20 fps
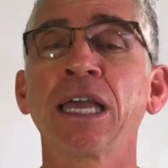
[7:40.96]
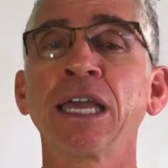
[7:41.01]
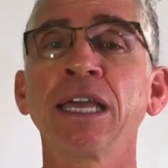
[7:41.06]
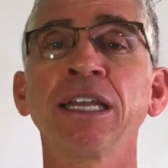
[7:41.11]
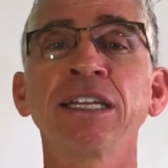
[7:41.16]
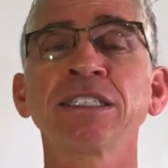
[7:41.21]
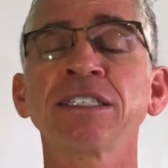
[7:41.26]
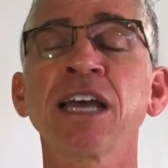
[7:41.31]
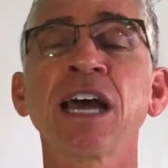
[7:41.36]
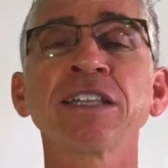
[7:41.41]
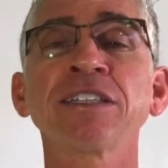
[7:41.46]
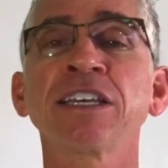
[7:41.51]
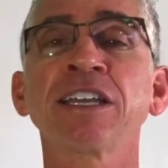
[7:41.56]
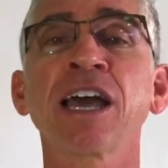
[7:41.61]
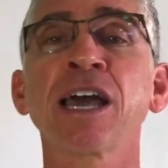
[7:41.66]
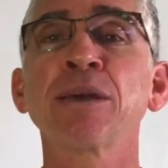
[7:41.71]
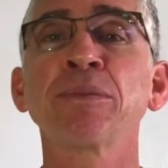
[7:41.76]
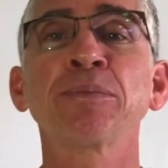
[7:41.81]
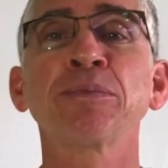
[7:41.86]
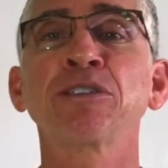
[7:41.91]
And it's not that
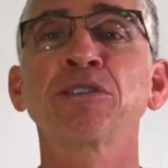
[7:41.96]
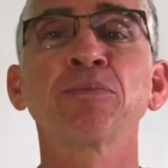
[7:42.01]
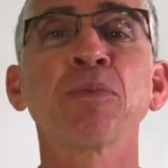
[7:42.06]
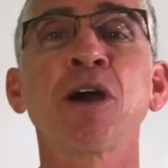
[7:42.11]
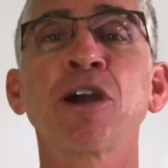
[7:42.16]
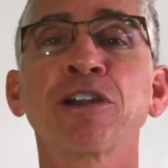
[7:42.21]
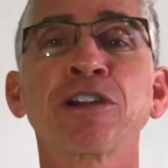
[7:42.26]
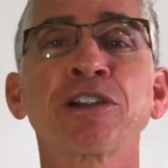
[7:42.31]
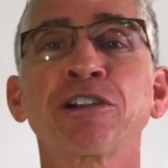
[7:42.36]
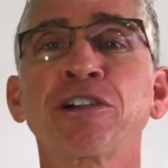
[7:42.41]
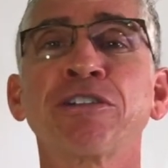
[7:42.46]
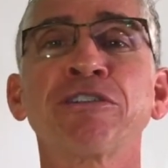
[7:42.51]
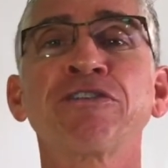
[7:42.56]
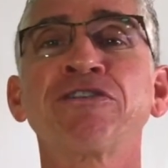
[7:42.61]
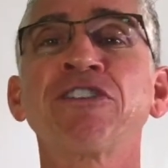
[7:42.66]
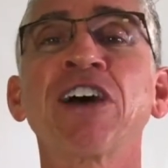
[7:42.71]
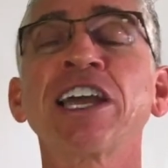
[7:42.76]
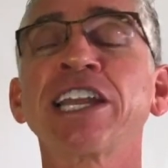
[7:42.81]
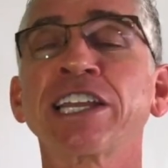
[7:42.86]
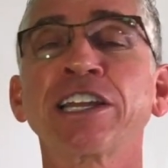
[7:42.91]
I'm smarter or
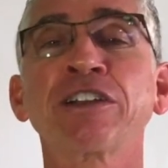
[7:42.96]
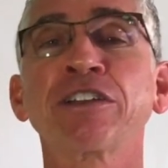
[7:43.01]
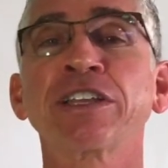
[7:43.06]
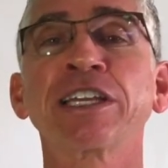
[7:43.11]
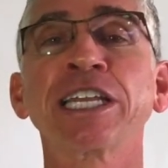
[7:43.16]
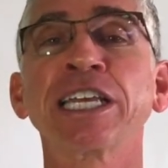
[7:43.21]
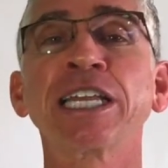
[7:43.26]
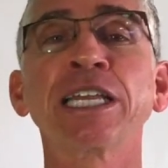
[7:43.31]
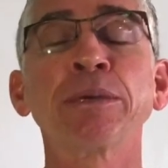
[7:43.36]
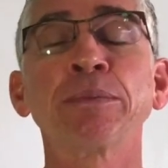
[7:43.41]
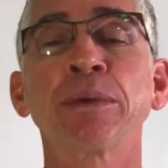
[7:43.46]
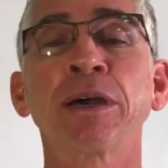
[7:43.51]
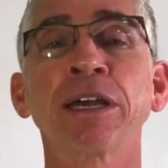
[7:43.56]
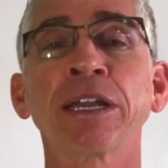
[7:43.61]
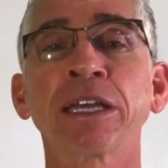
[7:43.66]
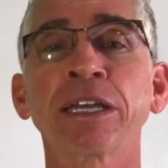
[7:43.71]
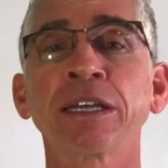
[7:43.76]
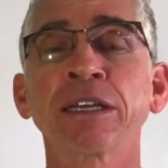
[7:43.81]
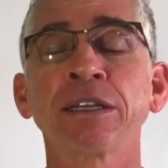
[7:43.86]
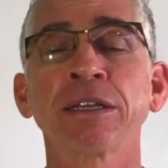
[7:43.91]
funnier than
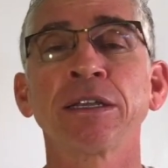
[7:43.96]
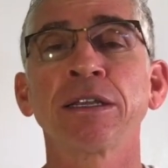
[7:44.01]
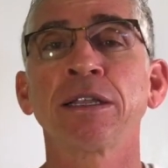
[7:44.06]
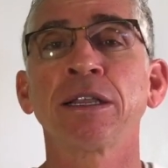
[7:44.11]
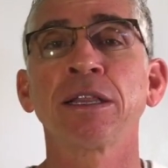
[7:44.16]
anybody.